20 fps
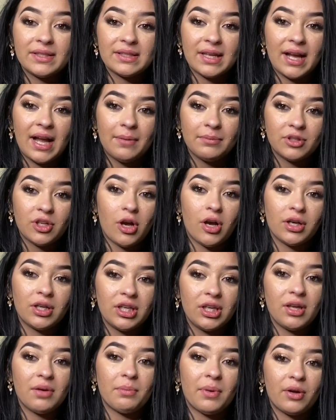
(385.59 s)
Like, I'm
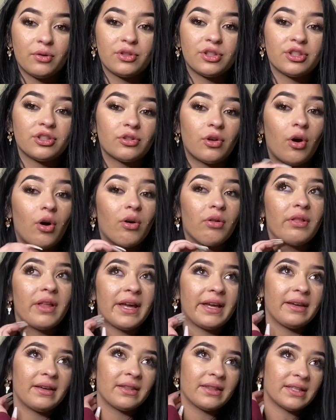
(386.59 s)
talking about just all, like,